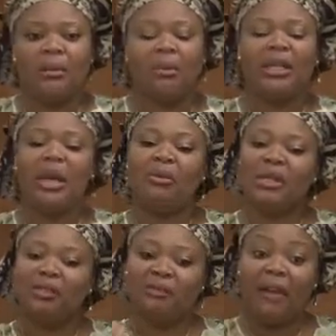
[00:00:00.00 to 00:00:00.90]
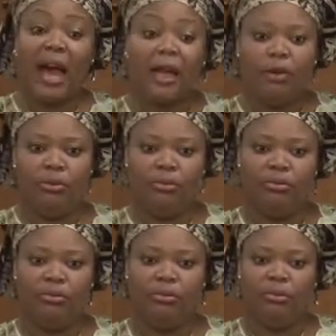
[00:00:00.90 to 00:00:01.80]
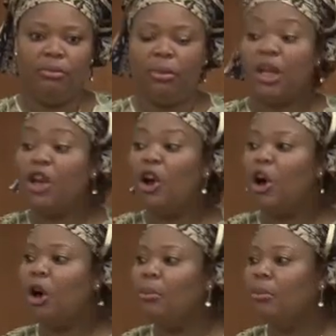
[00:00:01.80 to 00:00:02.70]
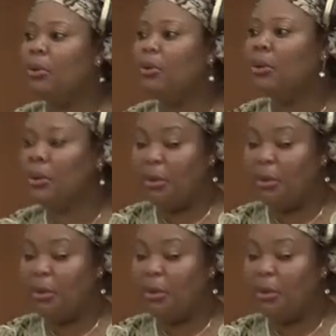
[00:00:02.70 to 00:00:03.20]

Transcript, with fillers: but there is value humble